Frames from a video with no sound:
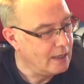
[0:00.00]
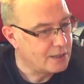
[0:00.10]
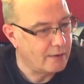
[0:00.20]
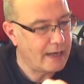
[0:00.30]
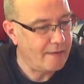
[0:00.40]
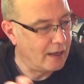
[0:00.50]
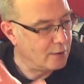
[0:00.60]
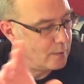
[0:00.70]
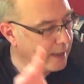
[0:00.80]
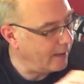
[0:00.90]
So you get
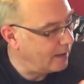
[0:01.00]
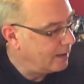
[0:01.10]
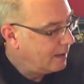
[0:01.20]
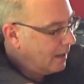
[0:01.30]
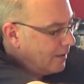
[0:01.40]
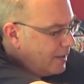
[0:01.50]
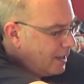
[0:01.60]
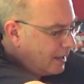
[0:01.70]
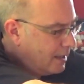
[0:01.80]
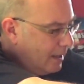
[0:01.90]
those there. I
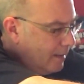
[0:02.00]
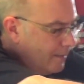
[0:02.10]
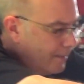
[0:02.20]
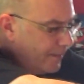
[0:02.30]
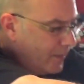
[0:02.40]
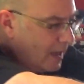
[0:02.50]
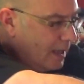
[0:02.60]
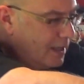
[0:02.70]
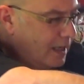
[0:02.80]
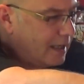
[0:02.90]
think you
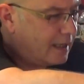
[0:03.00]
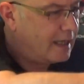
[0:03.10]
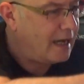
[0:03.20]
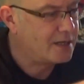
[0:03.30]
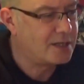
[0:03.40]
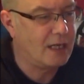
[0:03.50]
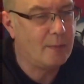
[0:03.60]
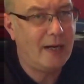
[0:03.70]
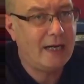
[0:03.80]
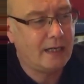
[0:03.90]
get a sticker
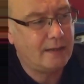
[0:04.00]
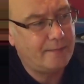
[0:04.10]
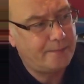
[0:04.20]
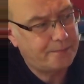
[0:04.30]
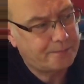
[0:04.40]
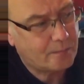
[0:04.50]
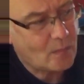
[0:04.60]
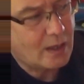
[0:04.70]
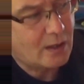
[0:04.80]
pack that